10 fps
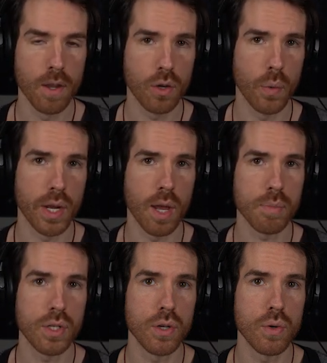going
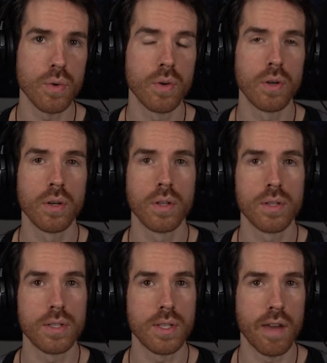up to
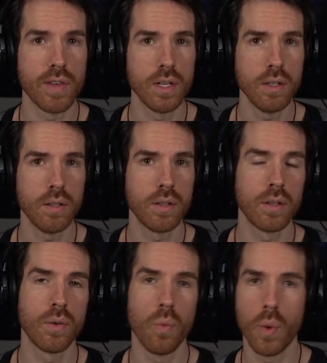7,
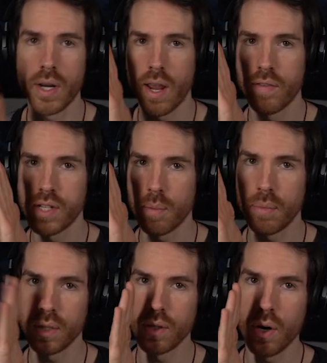1/2 step
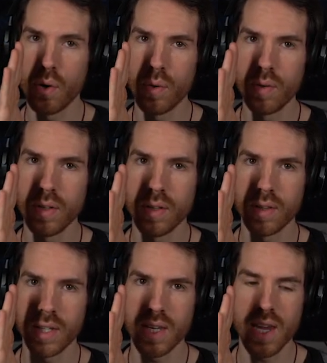below
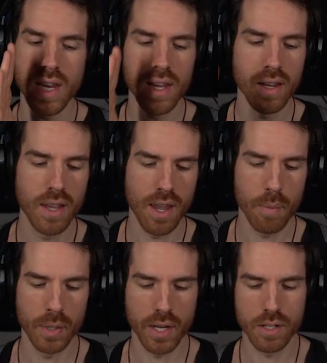the key
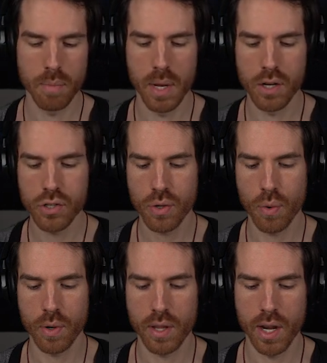and playing a diminished
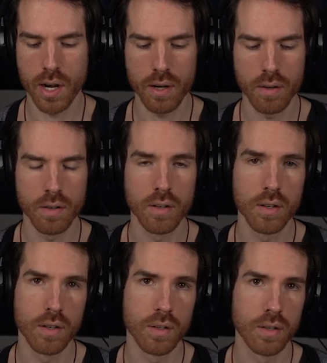chord there.
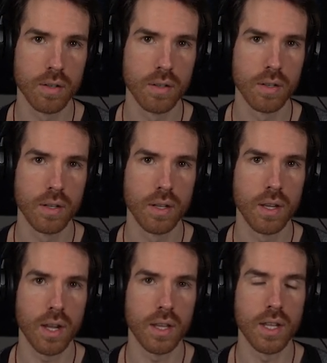
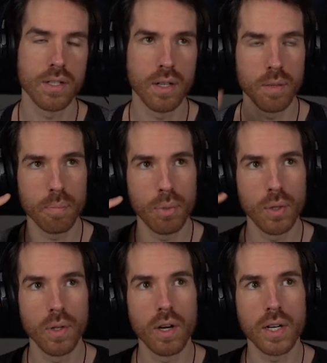And that's going to
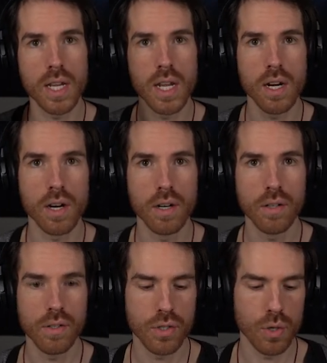pull our
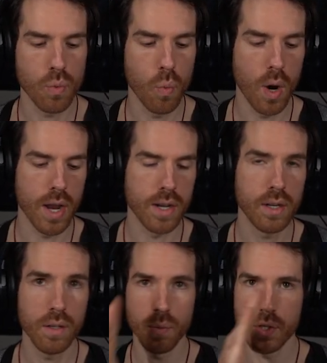ear to
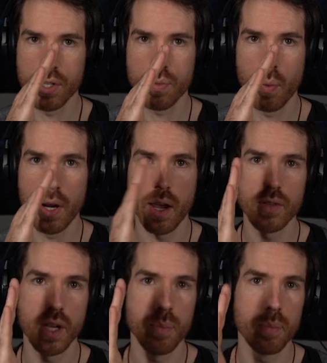1, which is 1/2
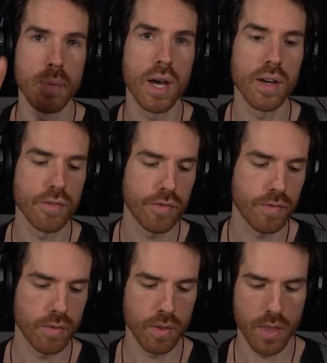step
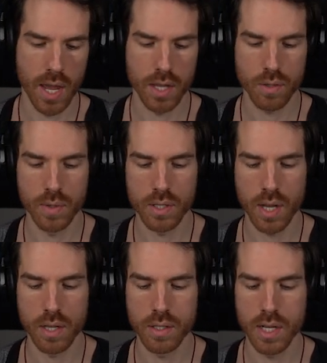above that. So in this
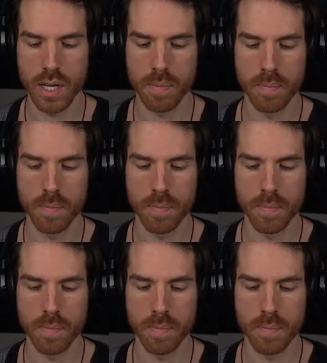case, D.